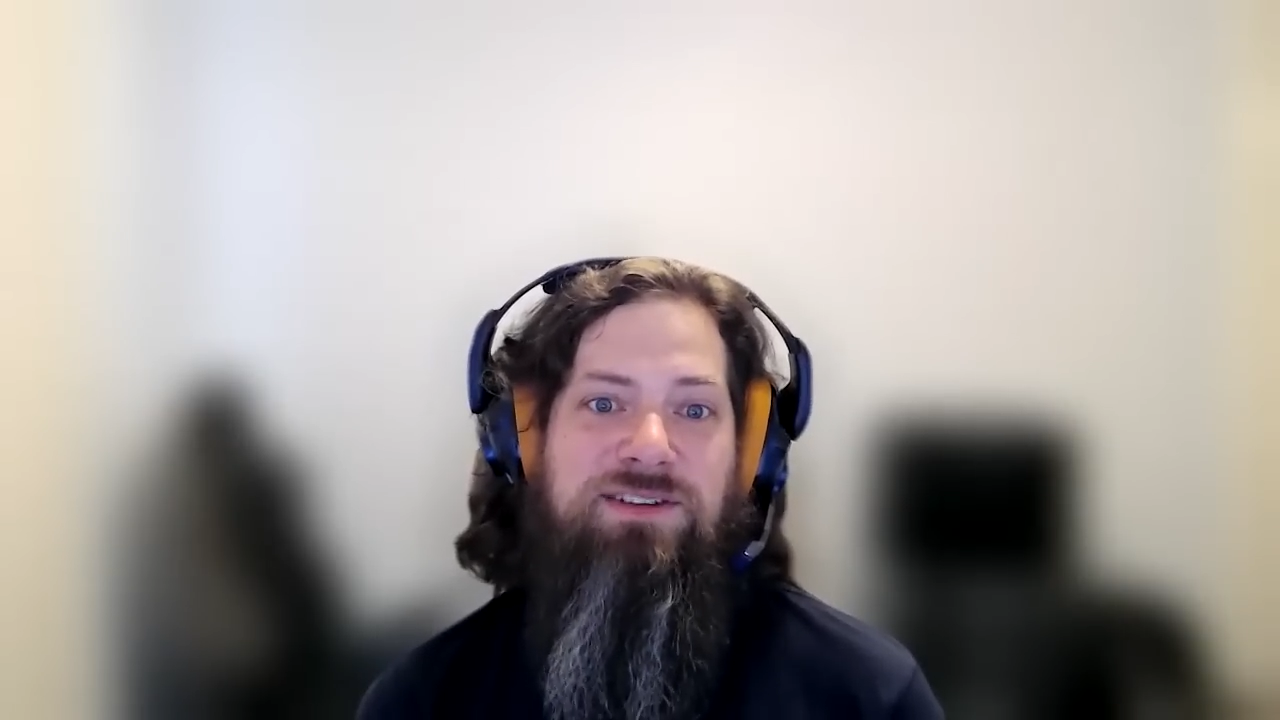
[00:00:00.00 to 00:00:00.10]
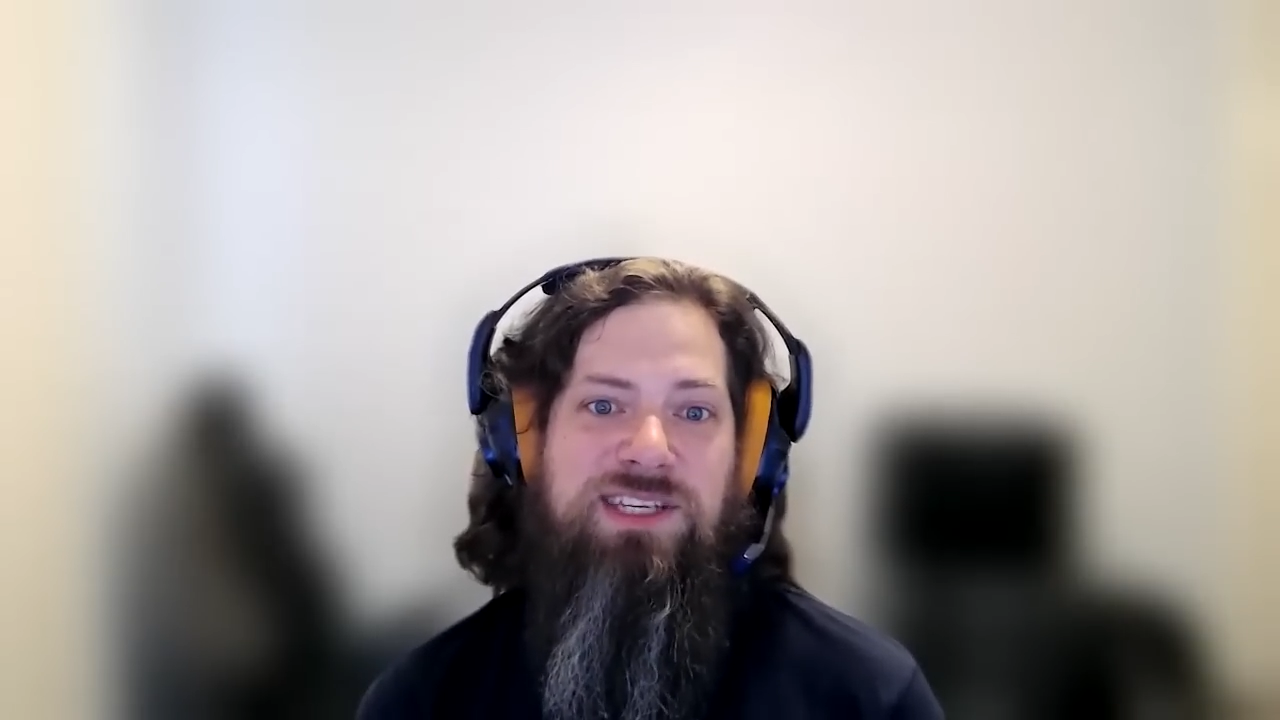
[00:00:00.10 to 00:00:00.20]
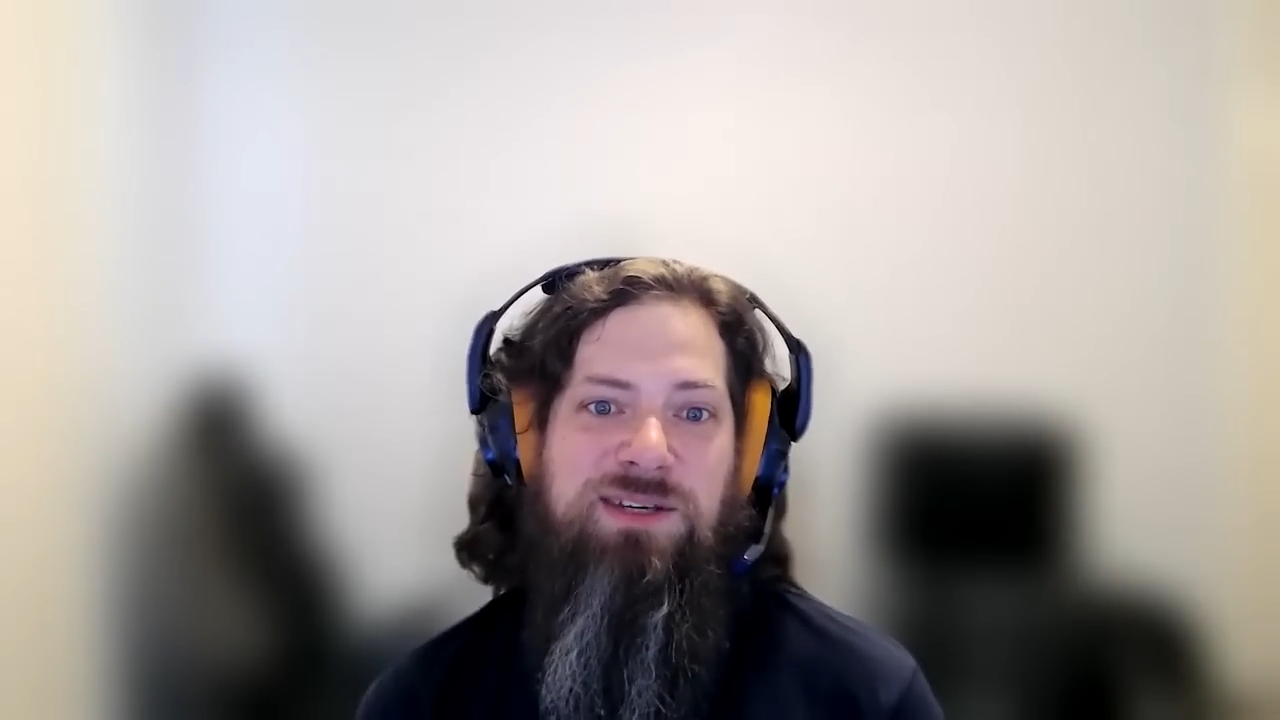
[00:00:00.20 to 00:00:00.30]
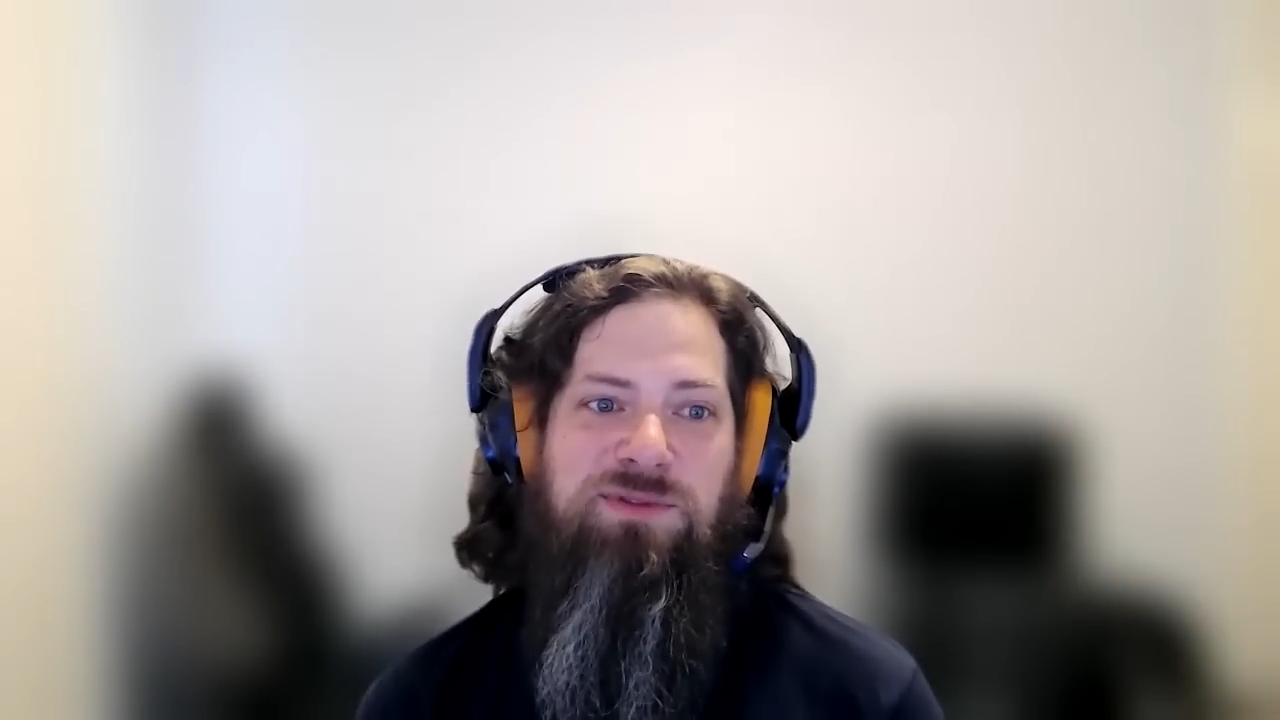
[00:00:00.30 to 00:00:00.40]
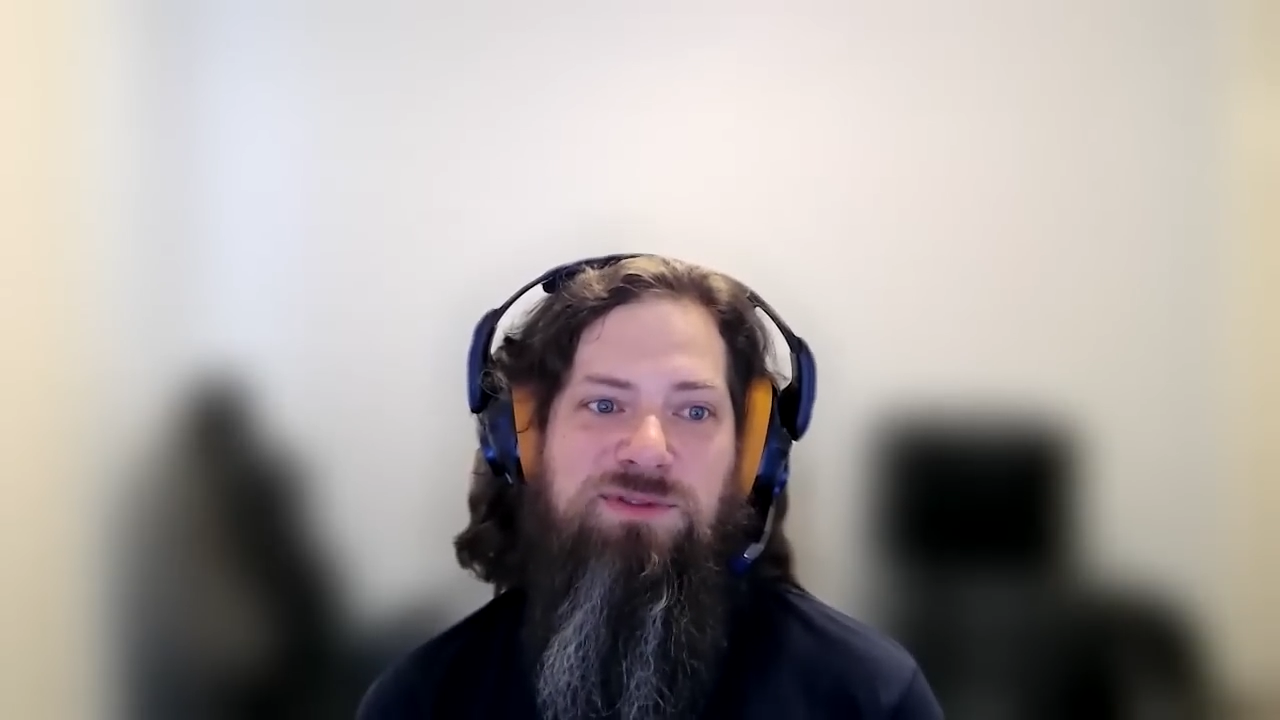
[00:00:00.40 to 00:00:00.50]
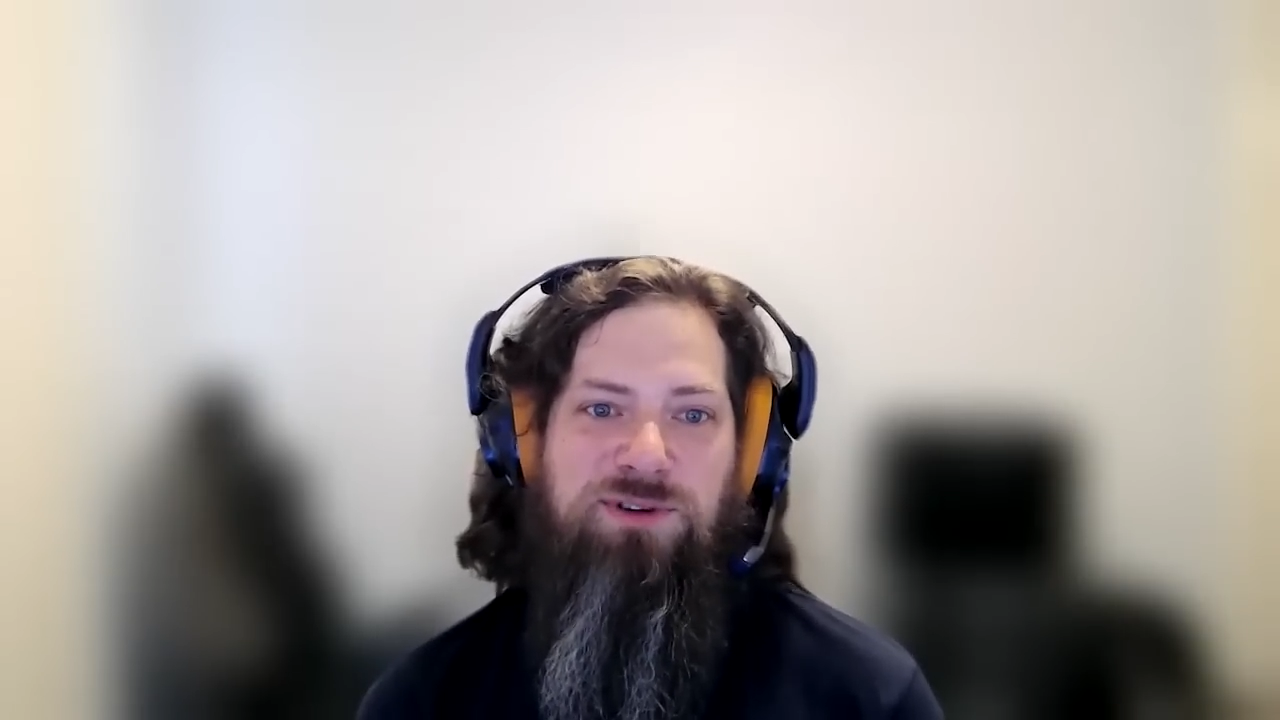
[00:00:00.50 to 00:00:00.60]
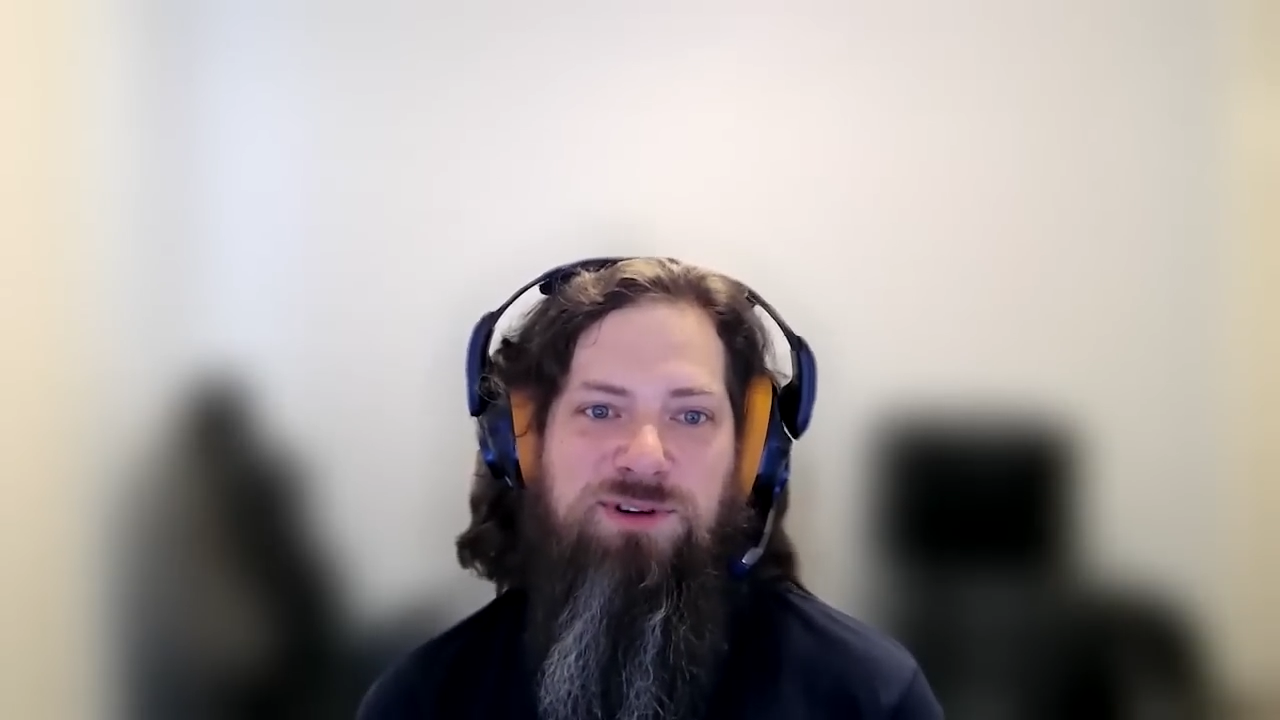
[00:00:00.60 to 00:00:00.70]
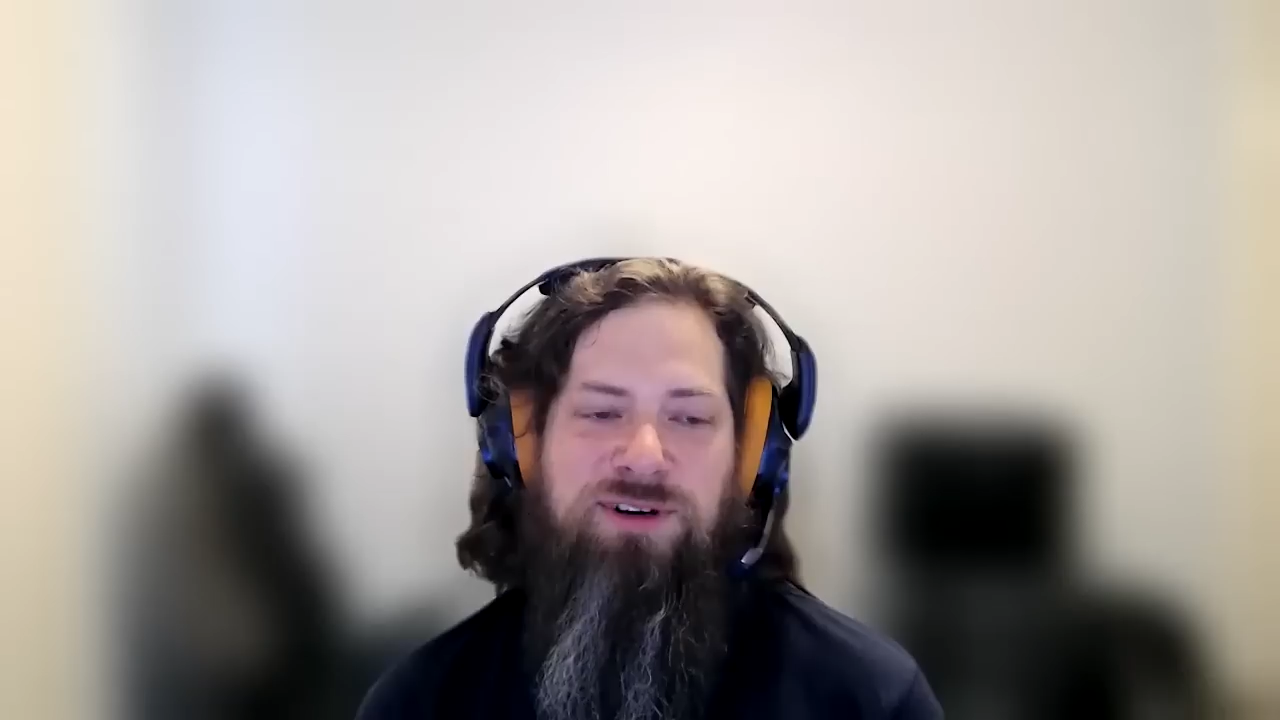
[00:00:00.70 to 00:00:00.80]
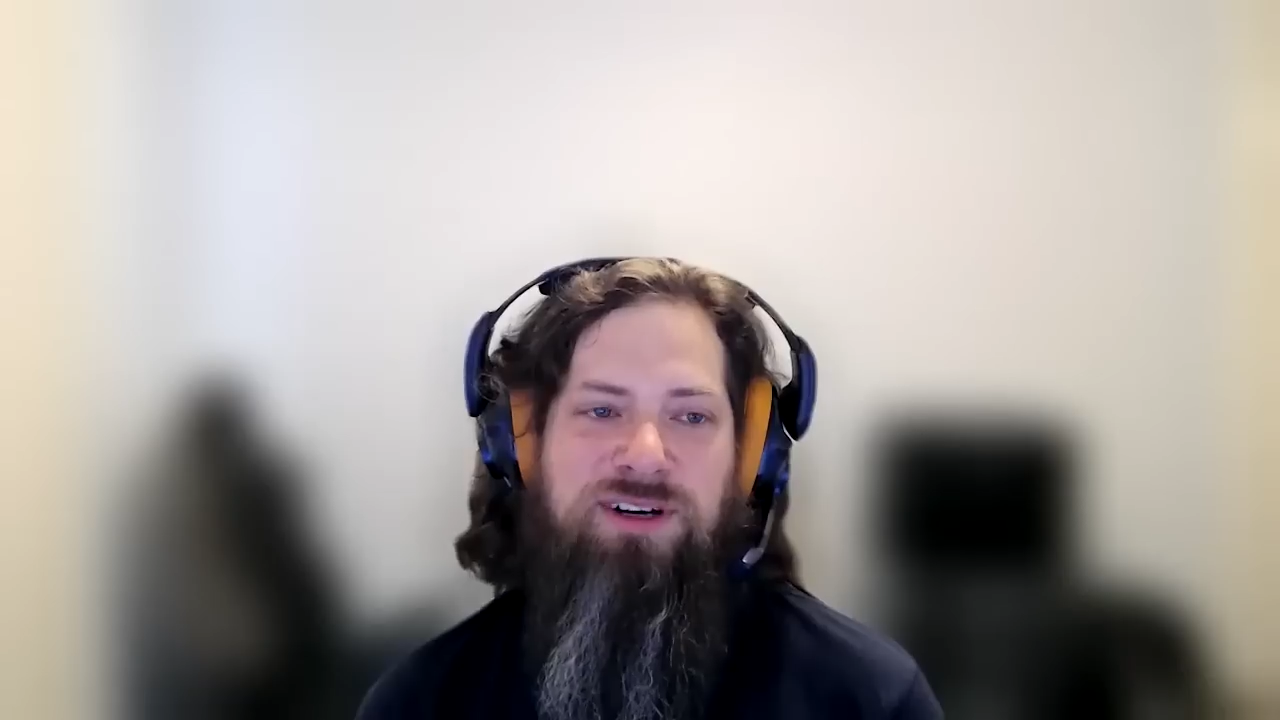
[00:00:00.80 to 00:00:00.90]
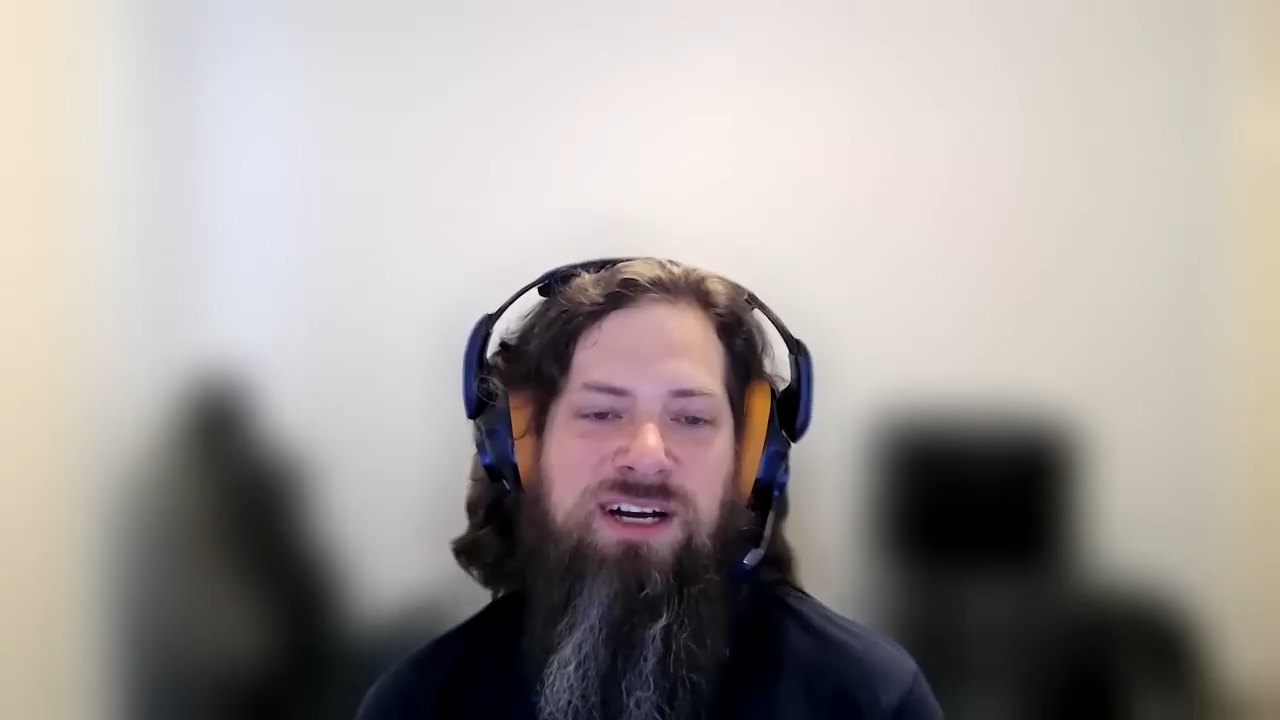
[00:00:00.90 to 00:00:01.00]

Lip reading: seen before.